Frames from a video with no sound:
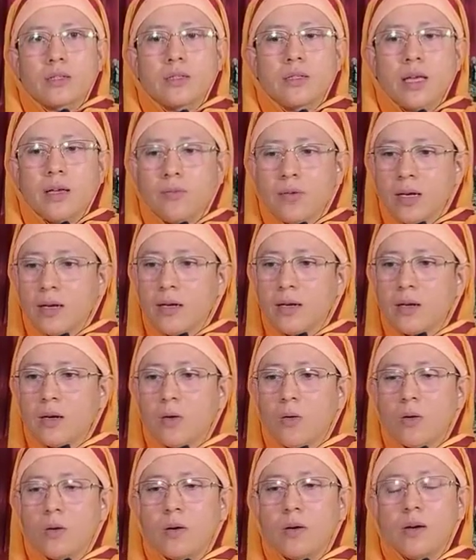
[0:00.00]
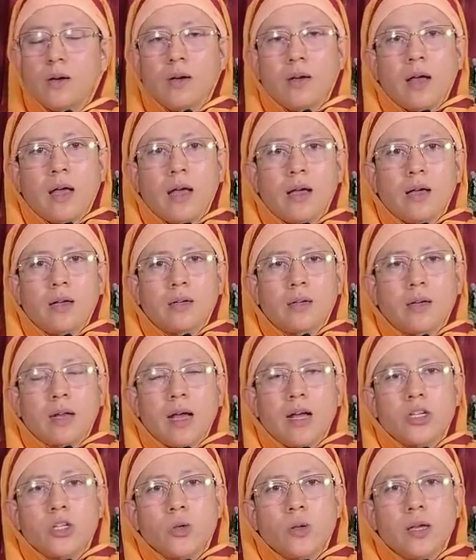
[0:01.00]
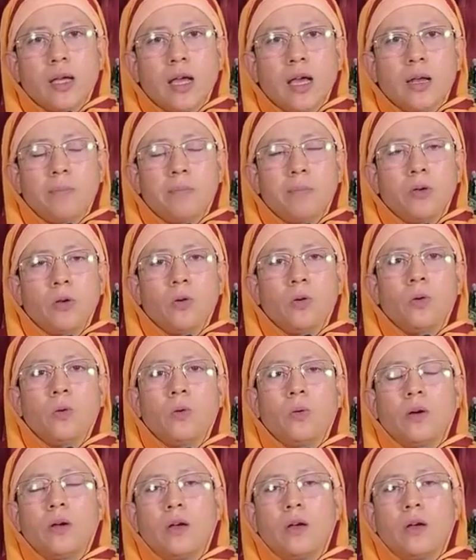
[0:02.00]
They will gradually help you